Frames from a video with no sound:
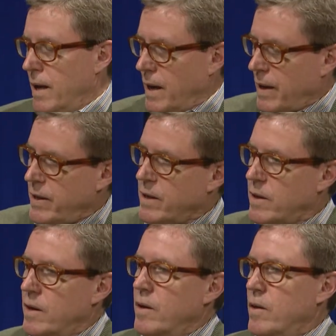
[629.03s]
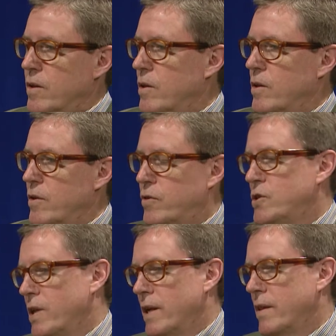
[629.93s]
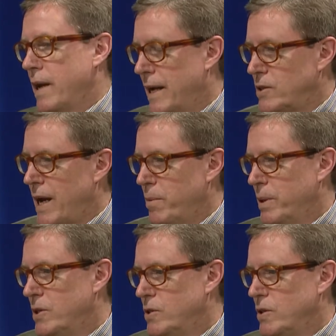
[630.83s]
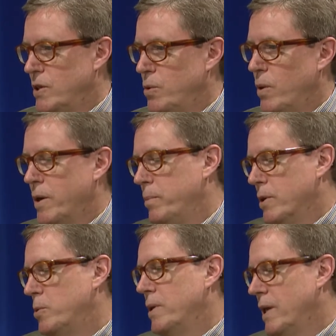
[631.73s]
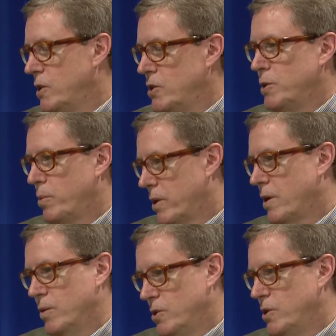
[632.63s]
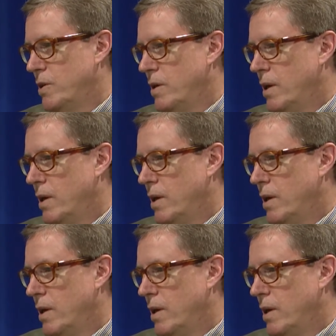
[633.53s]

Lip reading: I think the first thing that has to happen is you want to build a relationship with a coach.